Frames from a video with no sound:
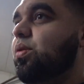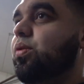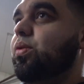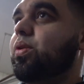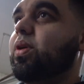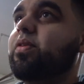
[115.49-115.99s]

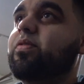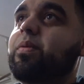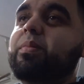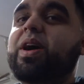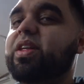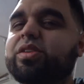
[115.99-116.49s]
or
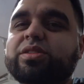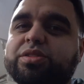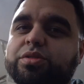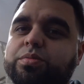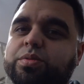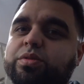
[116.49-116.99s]
from other
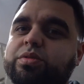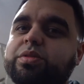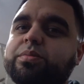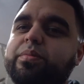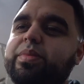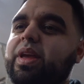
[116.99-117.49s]
Subarus.
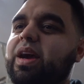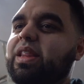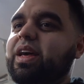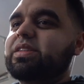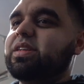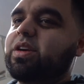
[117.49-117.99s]
I
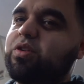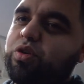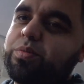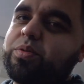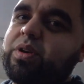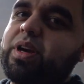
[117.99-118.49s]
like to
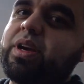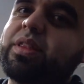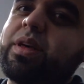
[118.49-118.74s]
incorporate